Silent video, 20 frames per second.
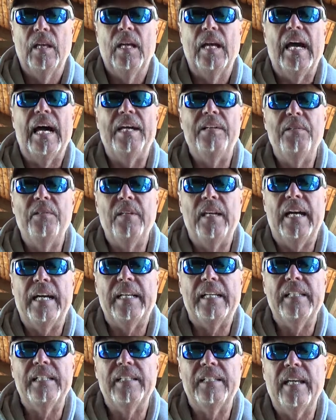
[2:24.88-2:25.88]
I do not
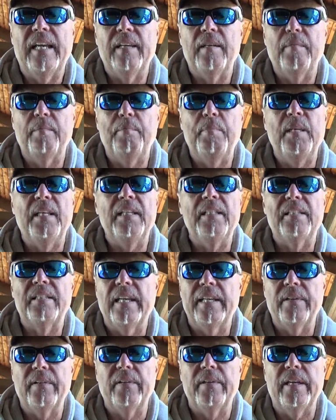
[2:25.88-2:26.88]
consent being
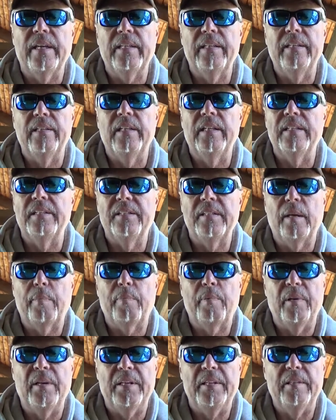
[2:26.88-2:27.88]
segregated and
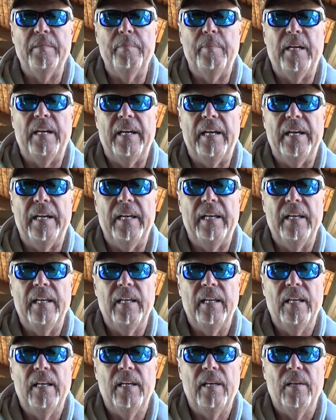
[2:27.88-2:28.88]
separated by
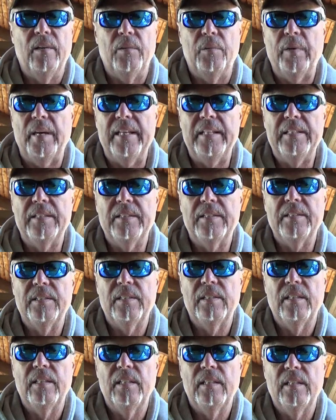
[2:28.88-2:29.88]
race,
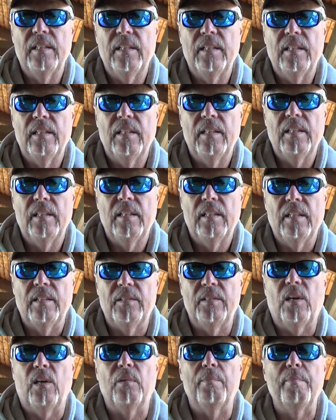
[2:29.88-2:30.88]

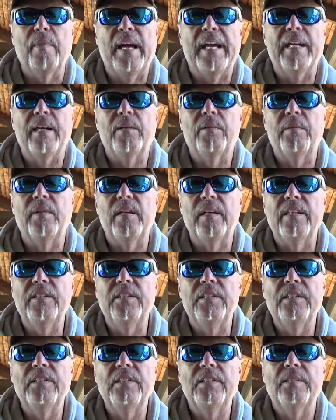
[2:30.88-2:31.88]
dogmatic
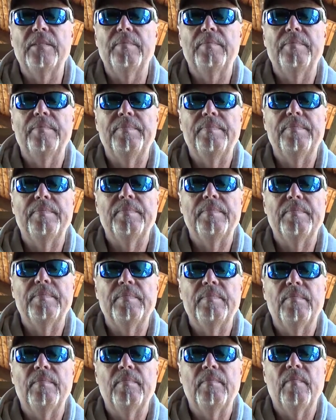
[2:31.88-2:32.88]
religions,
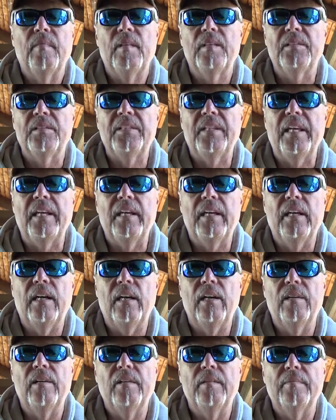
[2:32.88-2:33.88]
skin
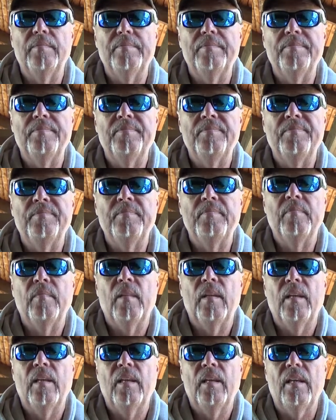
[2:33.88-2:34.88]
color,
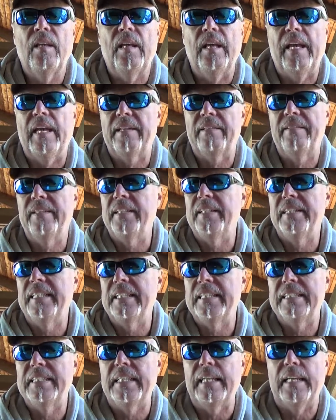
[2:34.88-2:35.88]

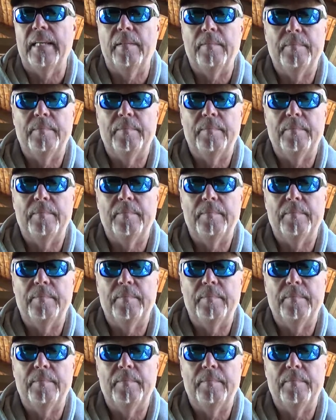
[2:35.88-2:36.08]
ethnicity.